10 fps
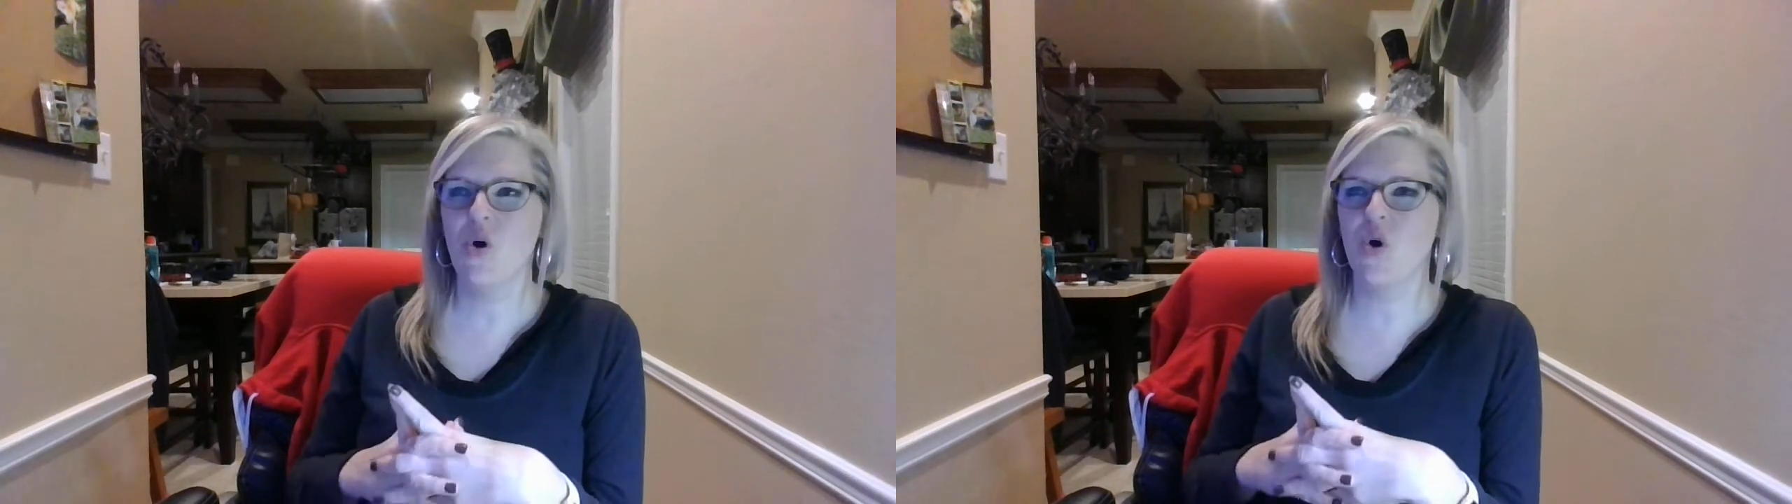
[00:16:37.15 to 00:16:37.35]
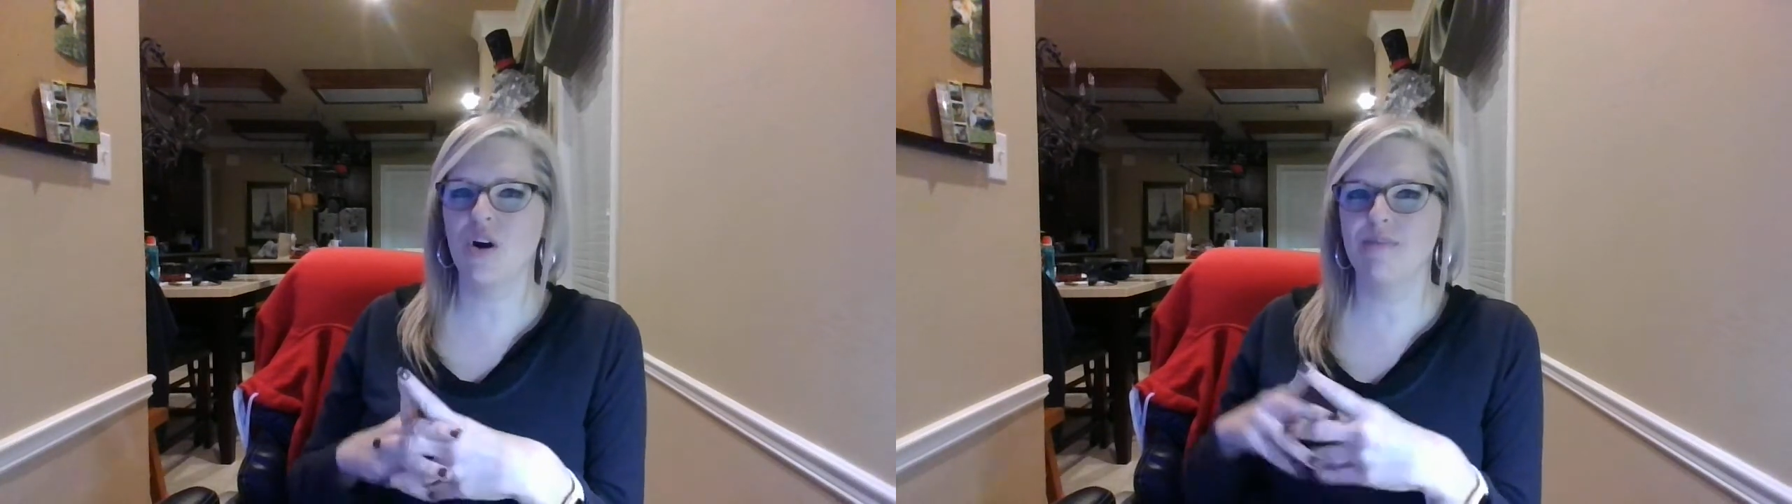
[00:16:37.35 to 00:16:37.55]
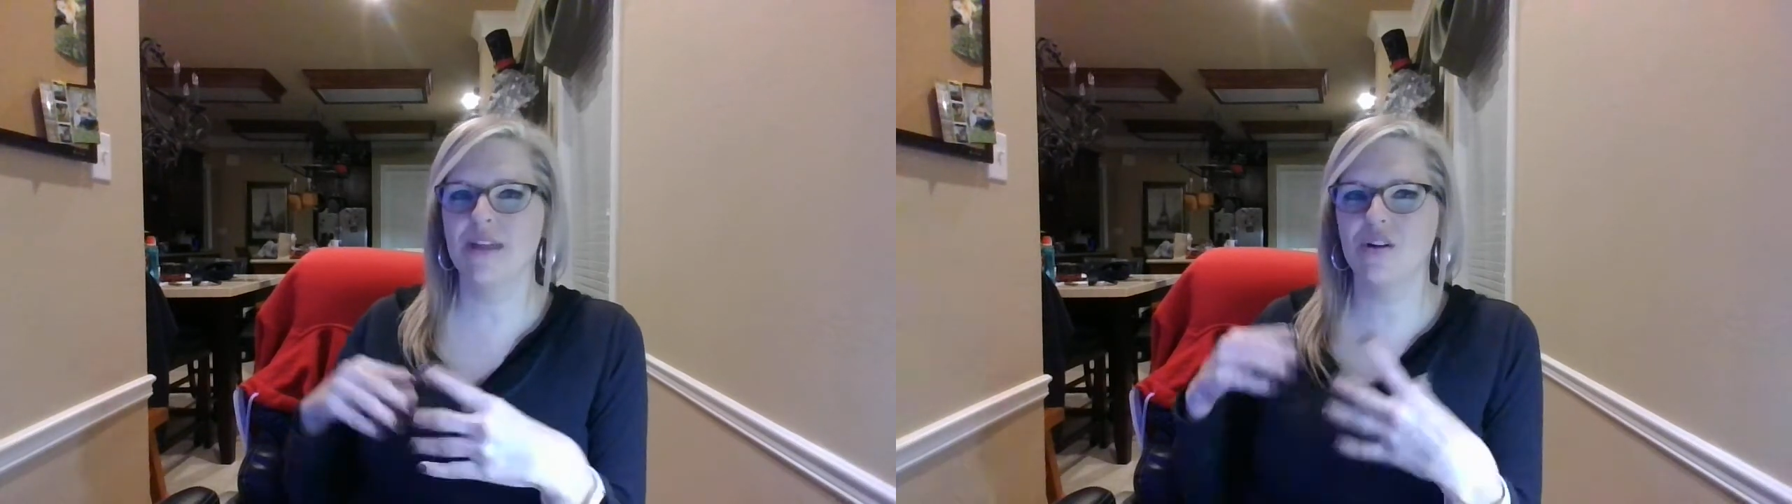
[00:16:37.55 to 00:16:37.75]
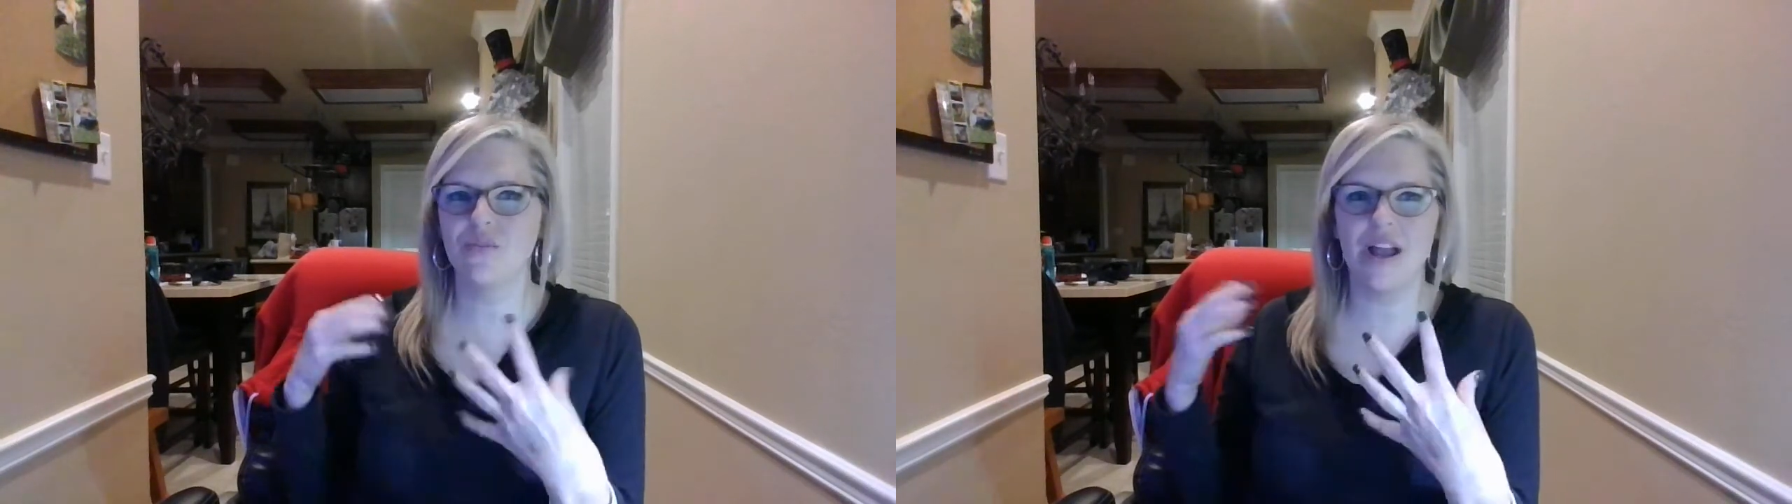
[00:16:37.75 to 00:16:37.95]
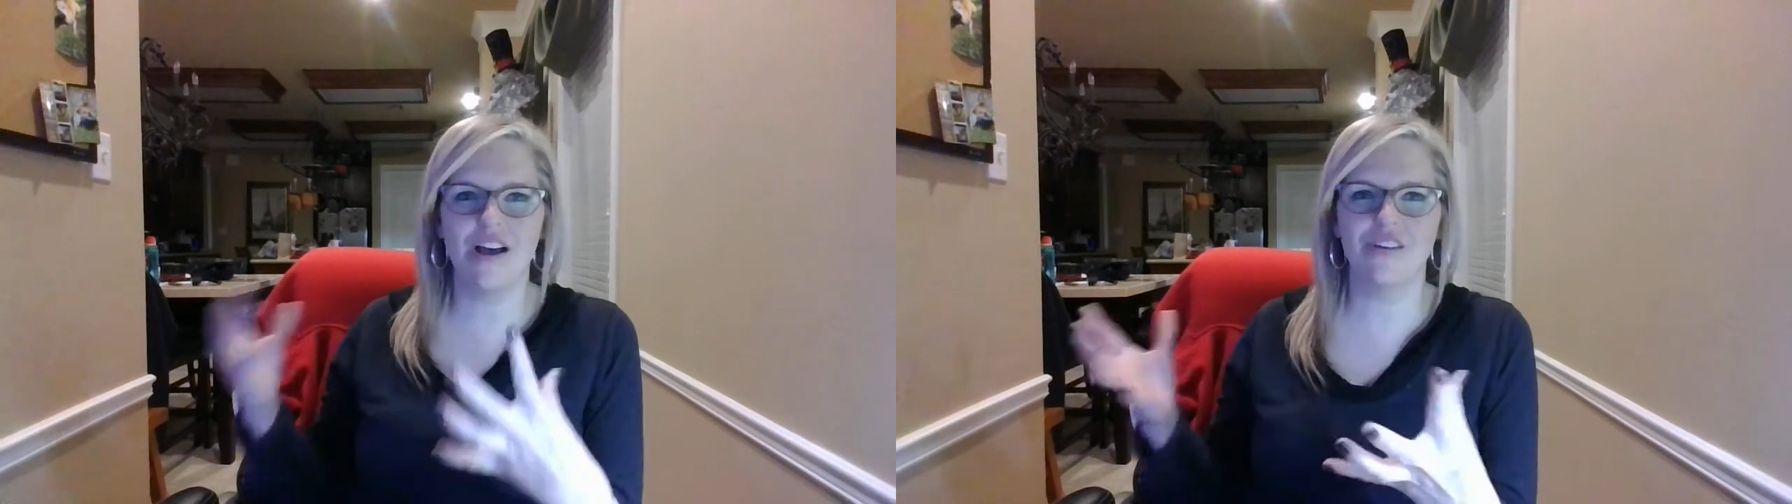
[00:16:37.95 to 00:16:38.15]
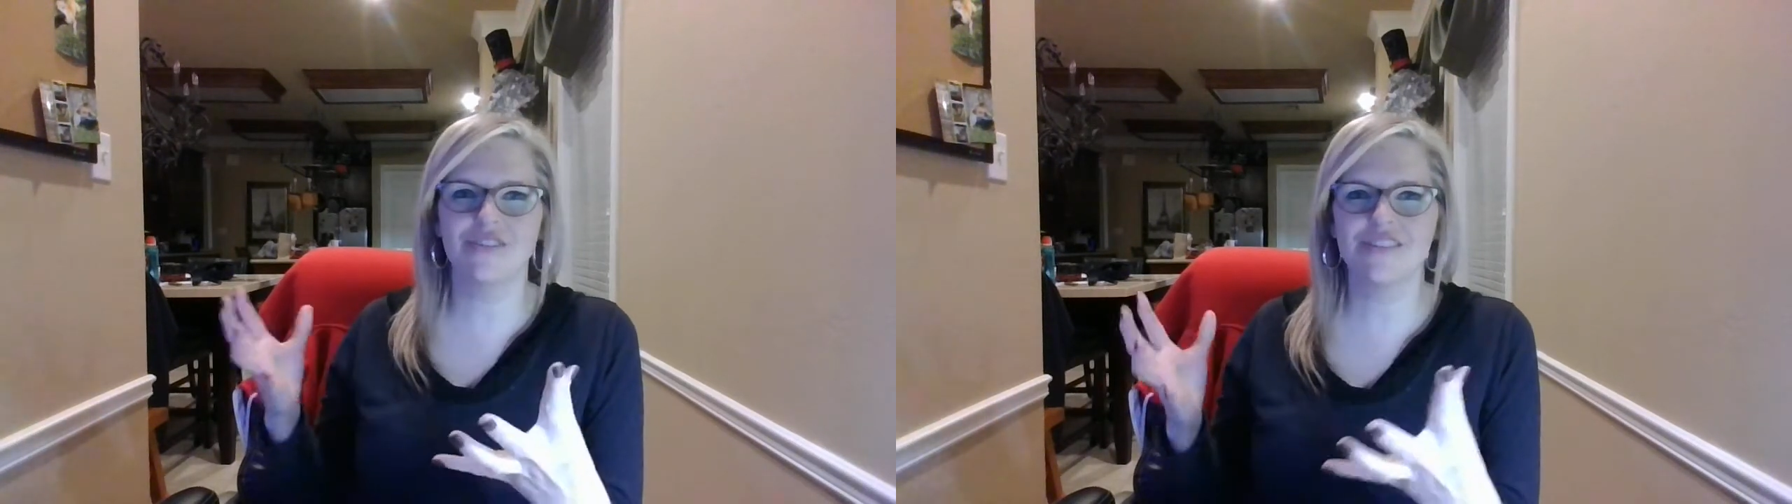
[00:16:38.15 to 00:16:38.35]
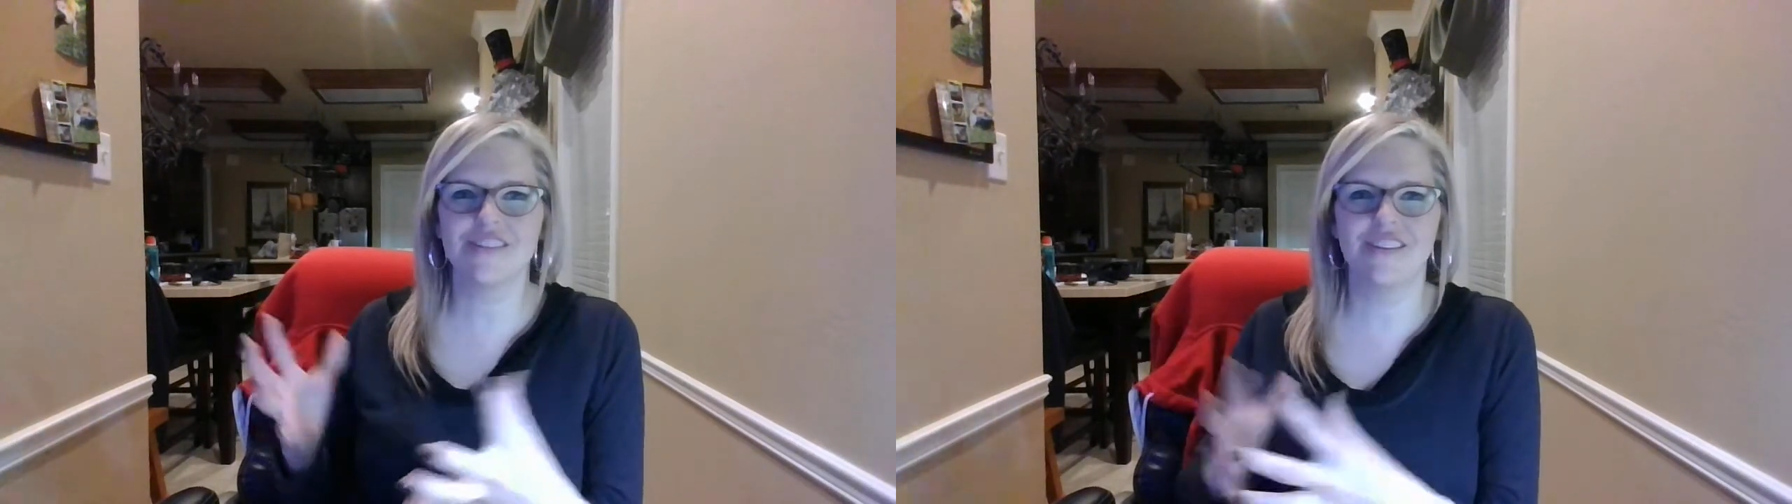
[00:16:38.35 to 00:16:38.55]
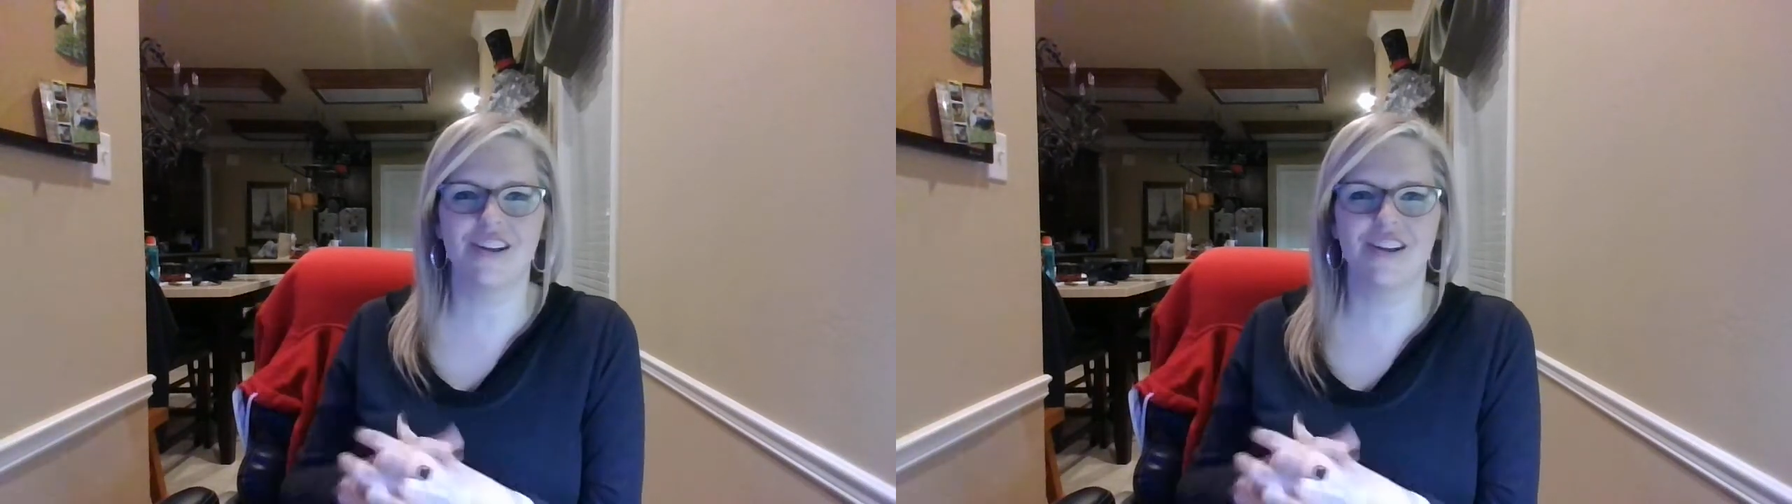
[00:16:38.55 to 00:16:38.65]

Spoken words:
or been around,